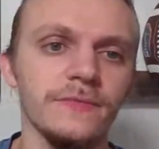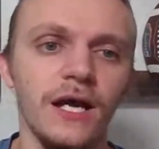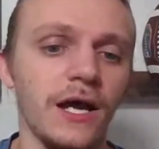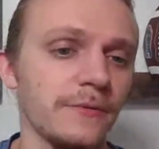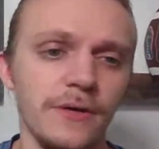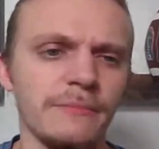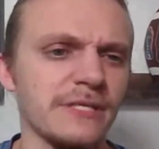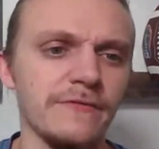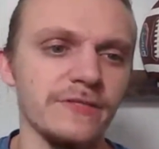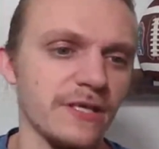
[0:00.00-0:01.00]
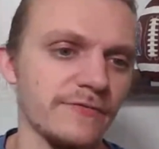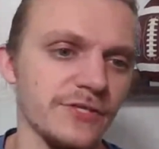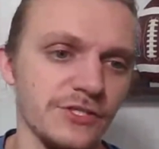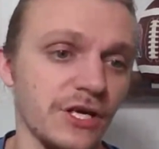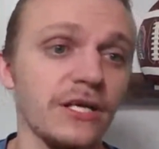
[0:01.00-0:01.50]
Uh, I was having this
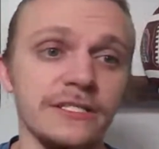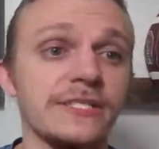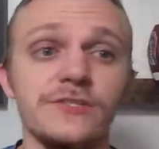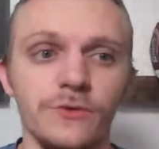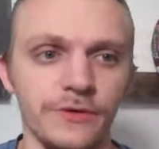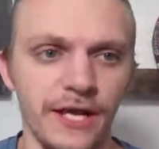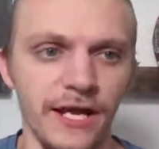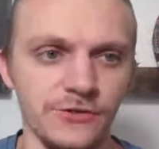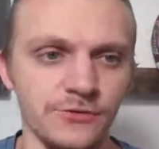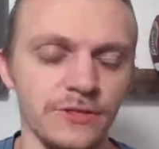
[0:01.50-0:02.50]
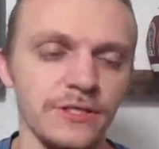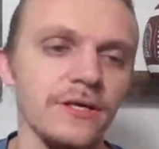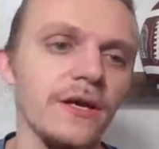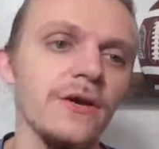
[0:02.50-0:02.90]
conversation on Discord actually